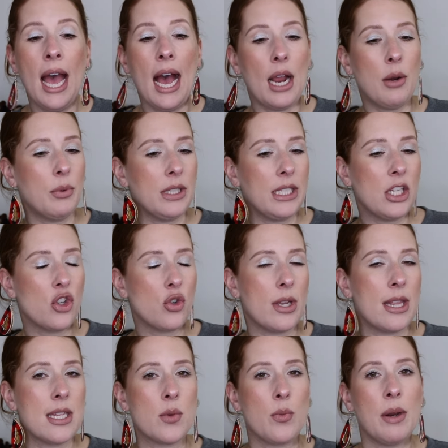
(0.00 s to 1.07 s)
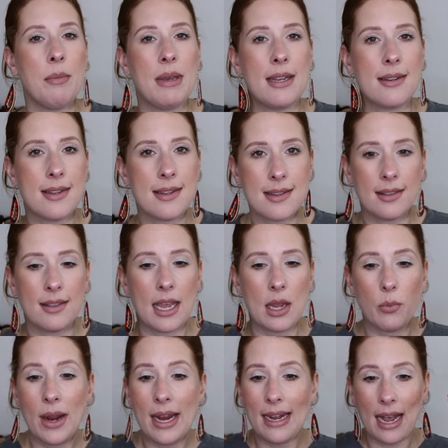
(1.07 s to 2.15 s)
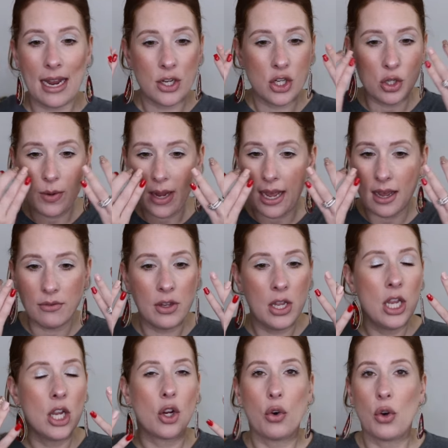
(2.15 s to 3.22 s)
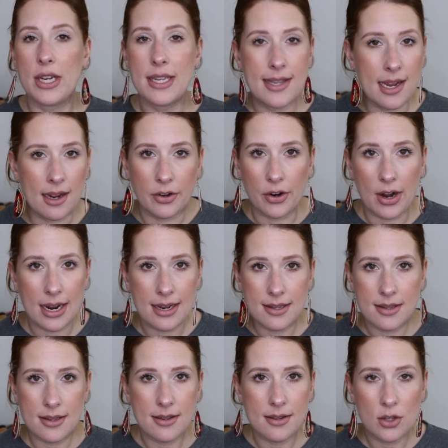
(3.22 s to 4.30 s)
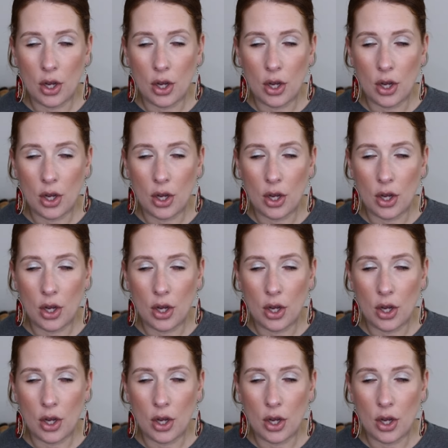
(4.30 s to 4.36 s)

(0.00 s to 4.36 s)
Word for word: I really enjoy this one because it's lightweight. I do have creasy under eyes.